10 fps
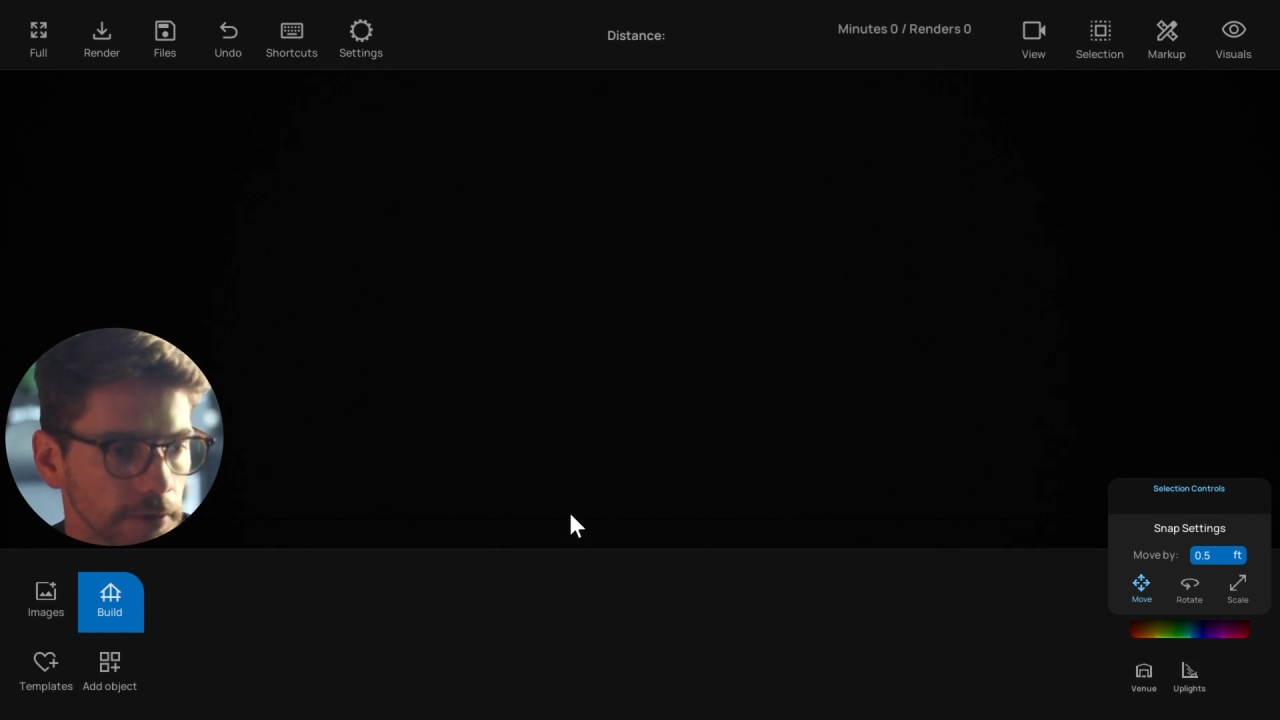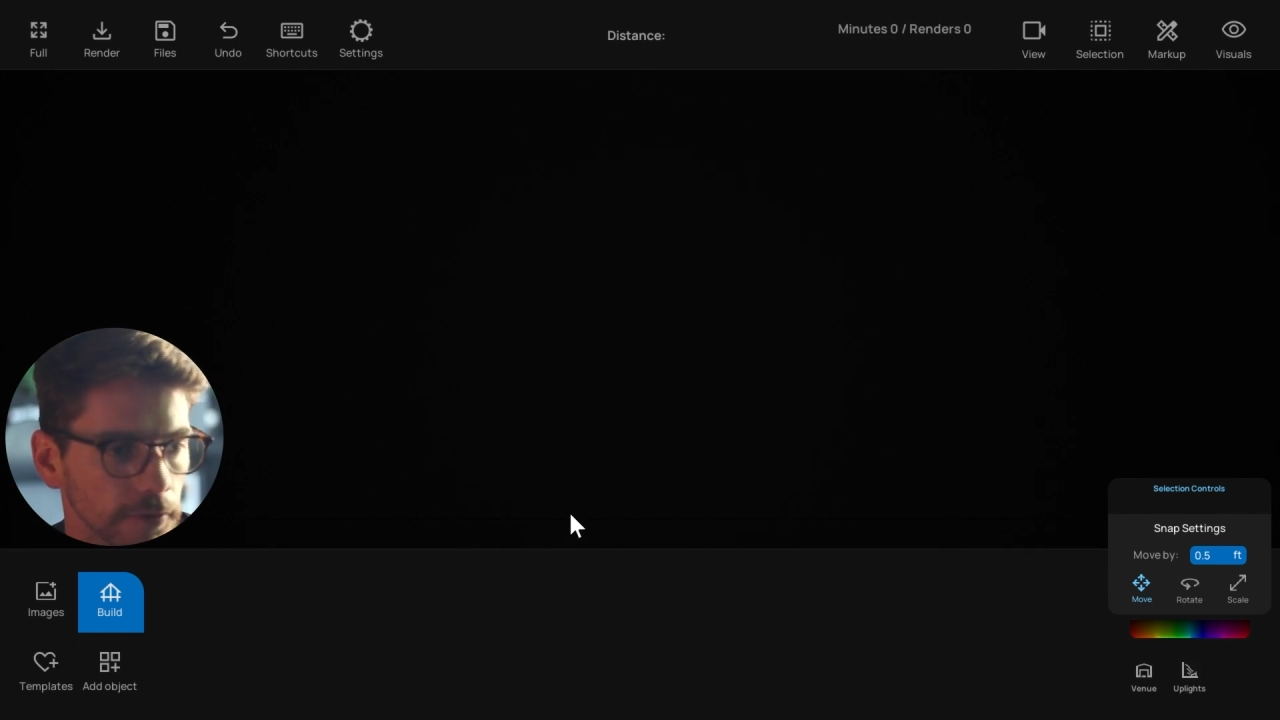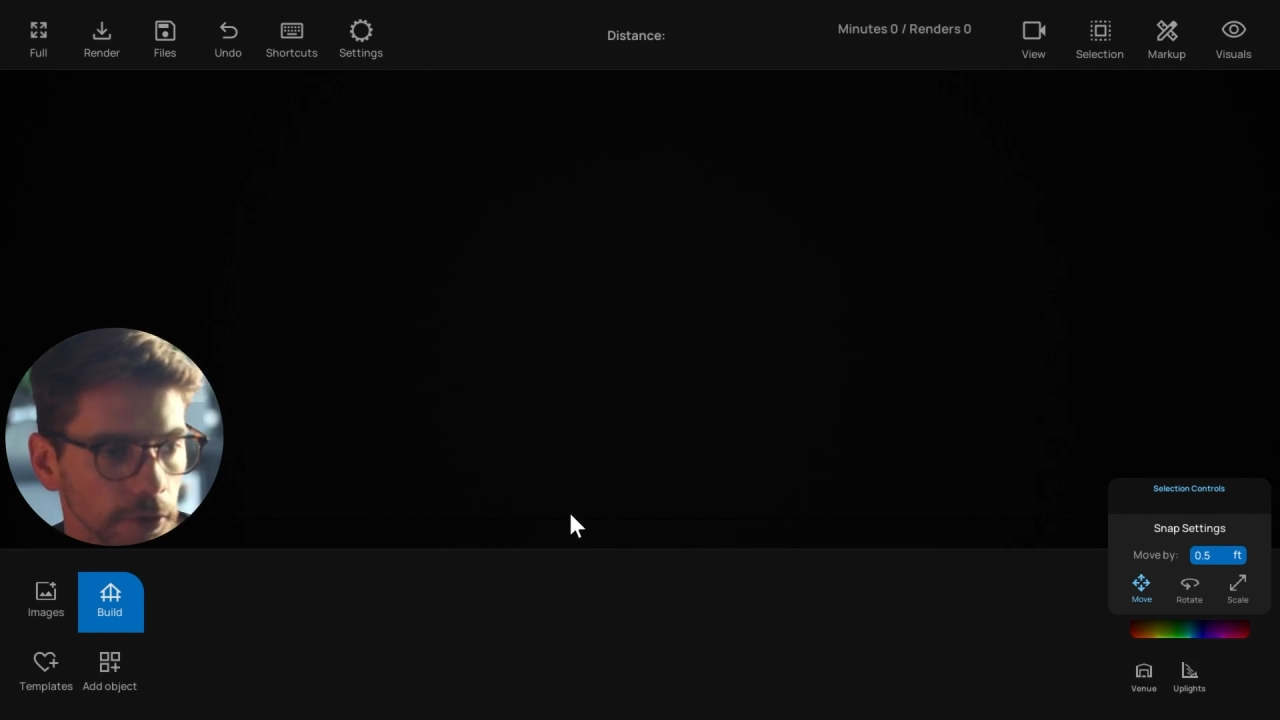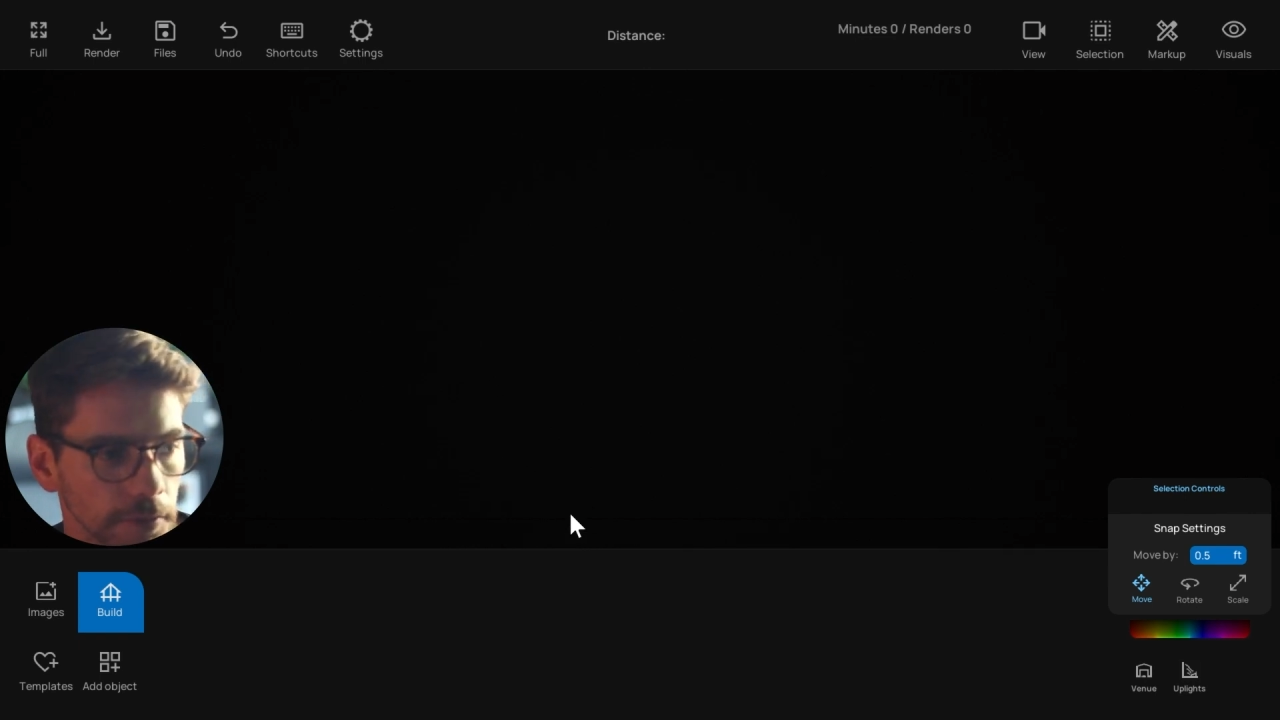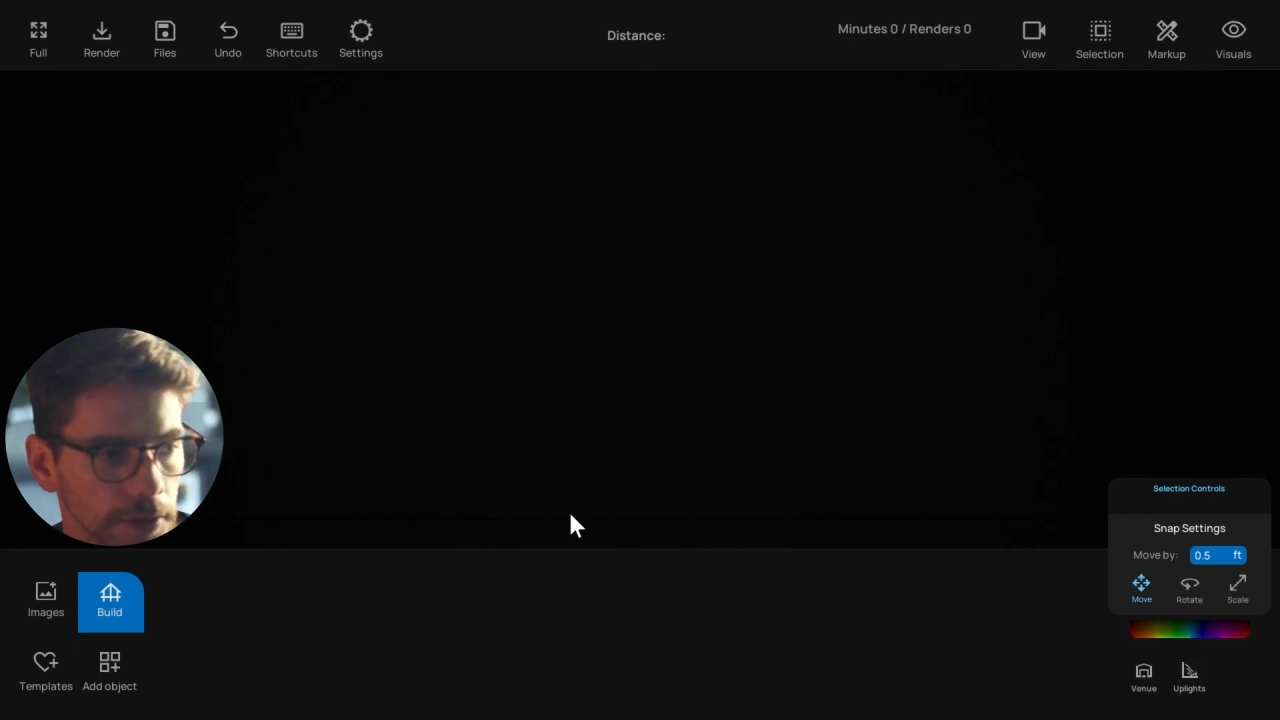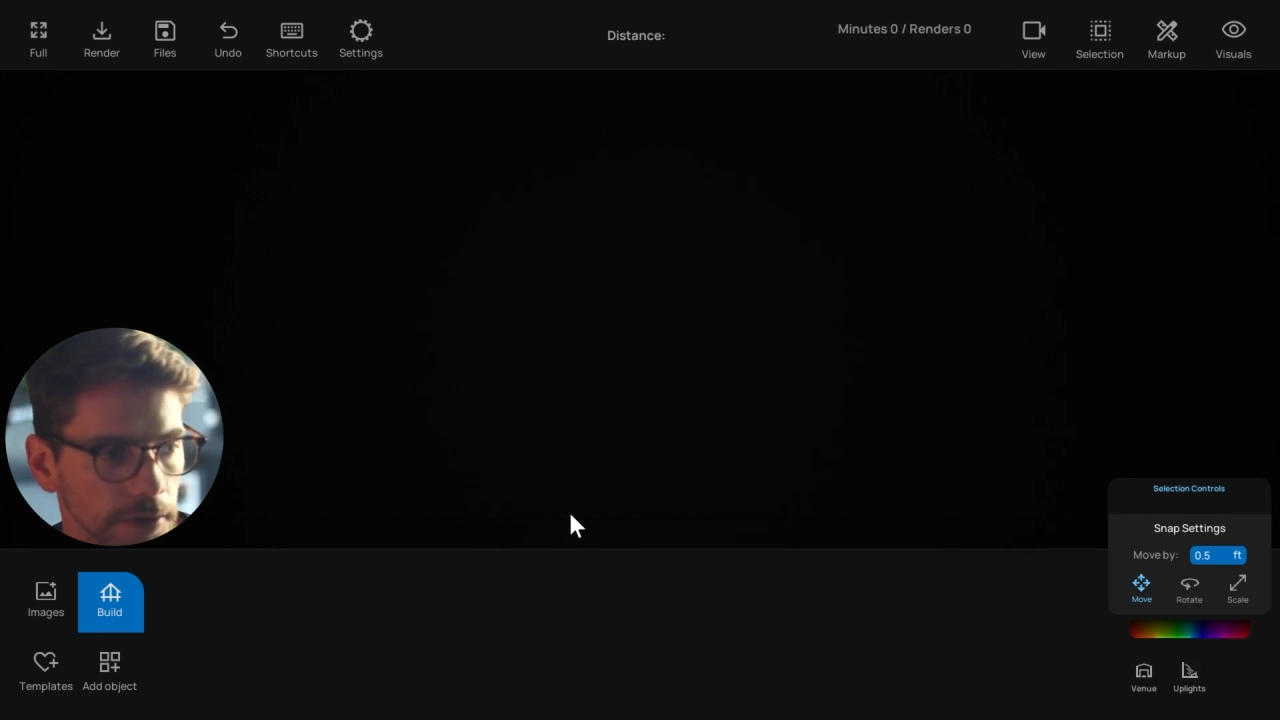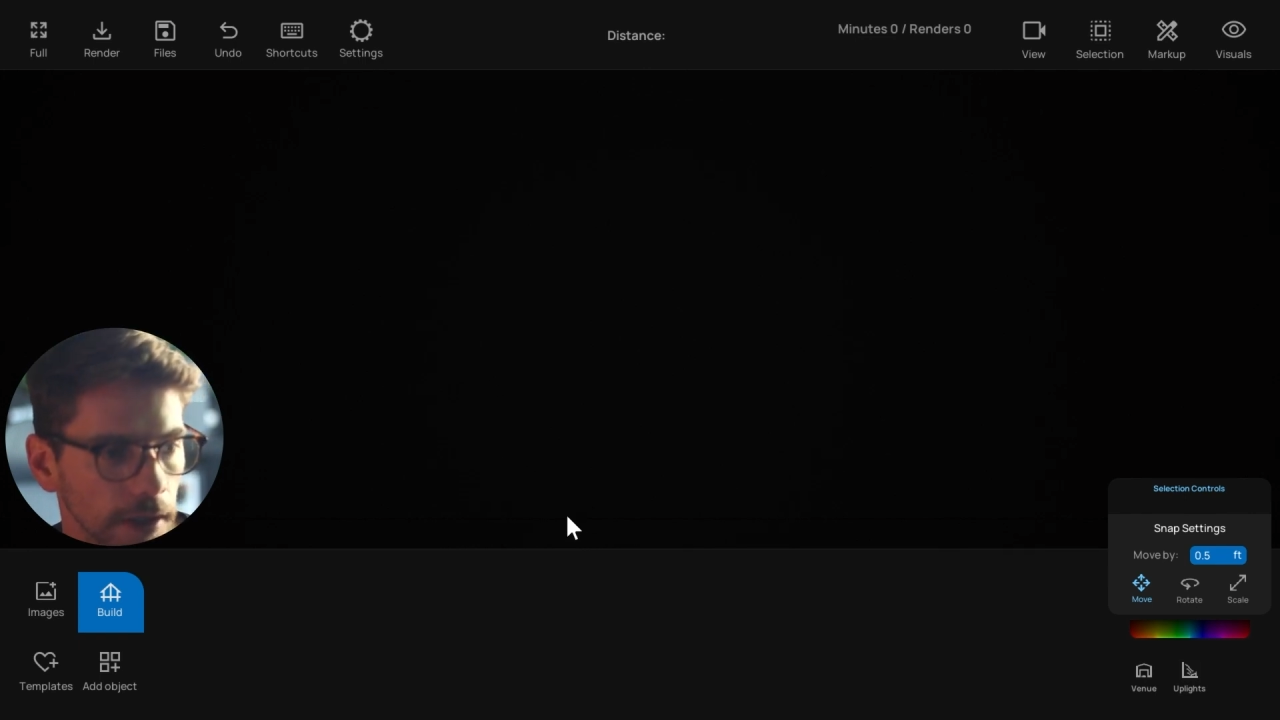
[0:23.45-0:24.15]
of rooms